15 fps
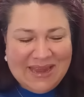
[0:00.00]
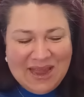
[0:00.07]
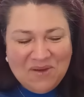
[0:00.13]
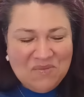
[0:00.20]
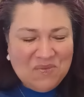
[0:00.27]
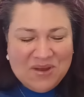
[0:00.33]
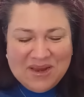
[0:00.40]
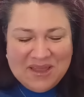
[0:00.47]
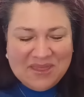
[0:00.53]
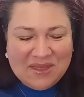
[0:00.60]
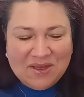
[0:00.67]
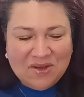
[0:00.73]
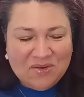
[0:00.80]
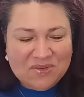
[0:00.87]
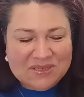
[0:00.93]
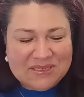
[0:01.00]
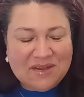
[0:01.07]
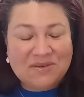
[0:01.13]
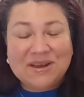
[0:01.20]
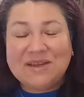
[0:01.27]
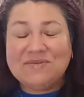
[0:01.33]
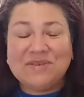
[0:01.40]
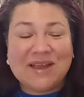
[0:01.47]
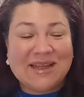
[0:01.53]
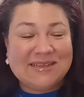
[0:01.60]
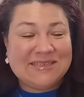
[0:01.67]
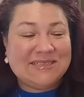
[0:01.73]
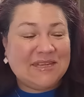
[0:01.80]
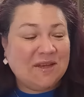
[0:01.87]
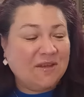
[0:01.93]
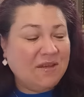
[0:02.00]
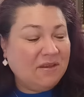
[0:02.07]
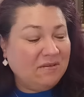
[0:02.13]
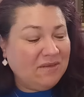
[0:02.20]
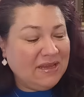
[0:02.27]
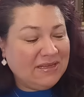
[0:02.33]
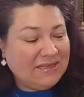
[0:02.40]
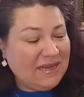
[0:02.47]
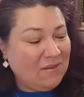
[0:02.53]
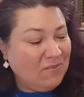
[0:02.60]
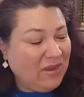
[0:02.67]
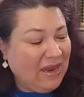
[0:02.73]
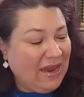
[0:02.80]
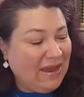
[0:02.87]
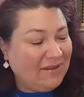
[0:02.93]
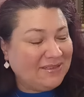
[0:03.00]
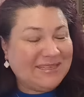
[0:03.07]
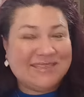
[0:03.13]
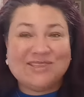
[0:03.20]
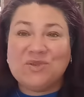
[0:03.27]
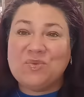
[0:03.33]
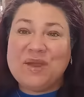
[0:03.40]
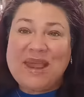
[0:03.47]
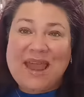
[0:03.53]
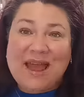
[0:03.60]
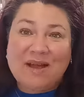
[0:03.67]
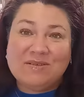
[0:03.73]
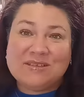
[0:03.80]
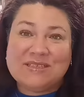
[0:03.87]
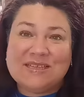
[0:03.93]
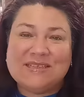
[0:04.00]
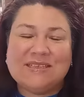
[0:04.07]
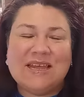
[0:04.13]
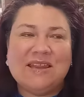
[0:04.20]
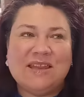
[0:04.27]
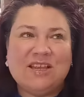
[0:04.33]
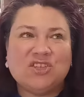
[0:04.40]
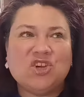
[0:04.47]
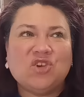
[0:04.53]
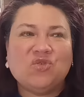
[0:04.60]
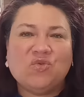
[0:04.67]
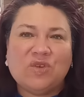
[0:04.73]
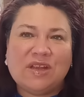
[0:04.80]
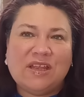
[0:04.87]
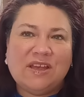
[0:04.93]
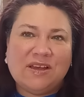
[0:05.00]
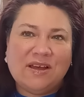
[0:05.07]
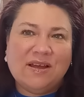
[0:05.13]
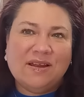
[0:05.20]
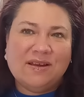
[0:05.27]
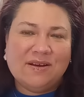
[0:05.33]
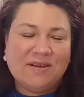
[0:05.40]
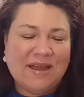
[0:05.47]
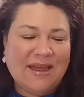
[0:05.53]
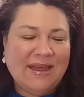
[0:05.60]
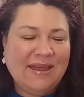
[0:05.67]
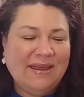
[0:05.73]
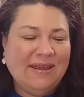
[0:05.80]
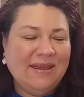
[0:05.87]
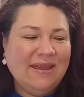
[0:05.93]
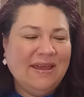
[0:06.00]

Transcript: Got one of those. Oh, and I forgot to tell you, it's how many ounces? Three ounces. And these are really good, okay?